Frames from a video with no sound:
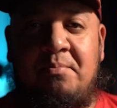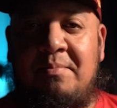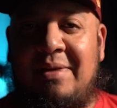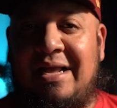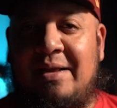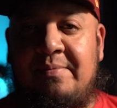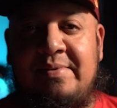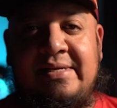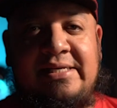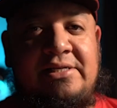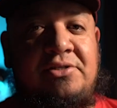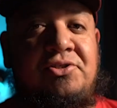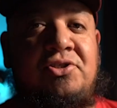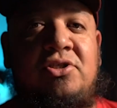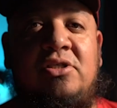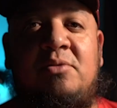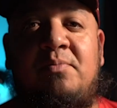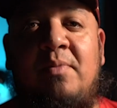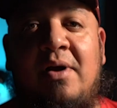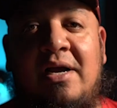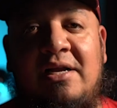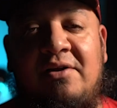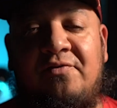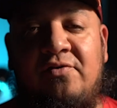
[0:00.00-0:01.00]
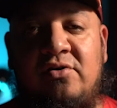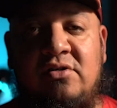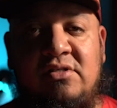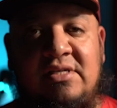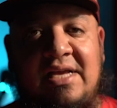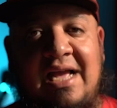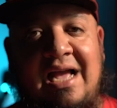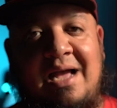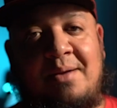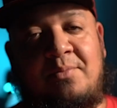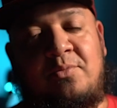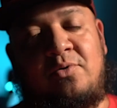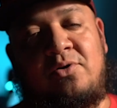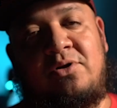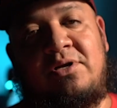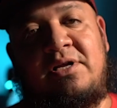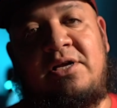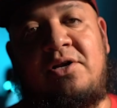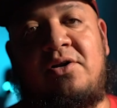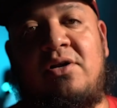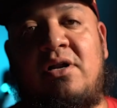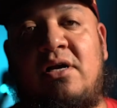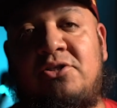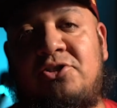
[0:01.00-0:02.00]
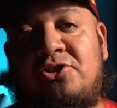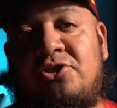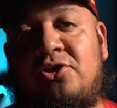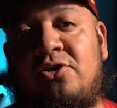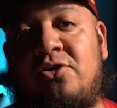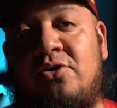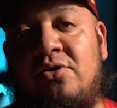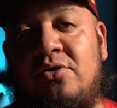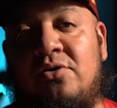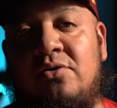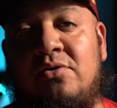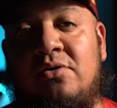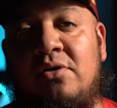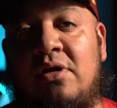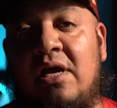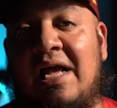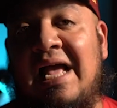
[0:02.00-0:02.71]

maybe you just bought your first camera, you're not sure